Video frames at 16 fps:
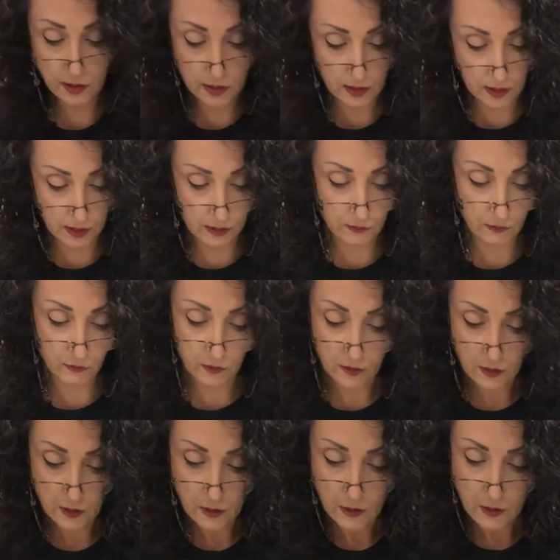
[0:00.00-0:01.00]
the sleeve.
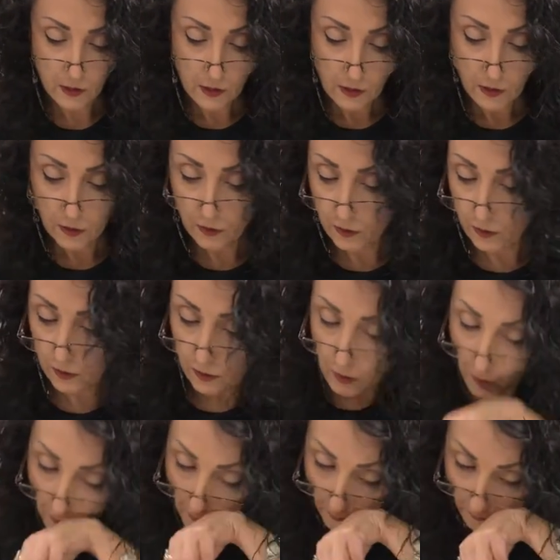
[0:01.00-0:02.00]
Here's
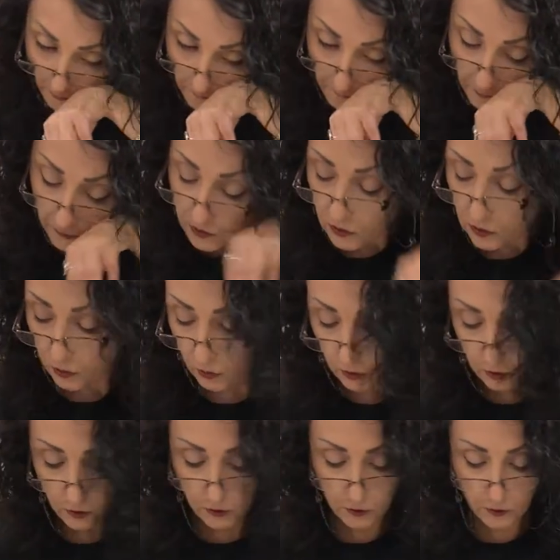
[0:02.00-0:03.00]
my 2
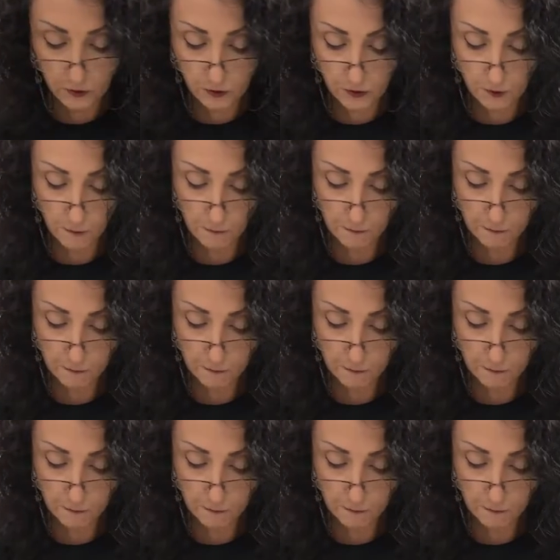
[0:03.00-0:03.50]
inches.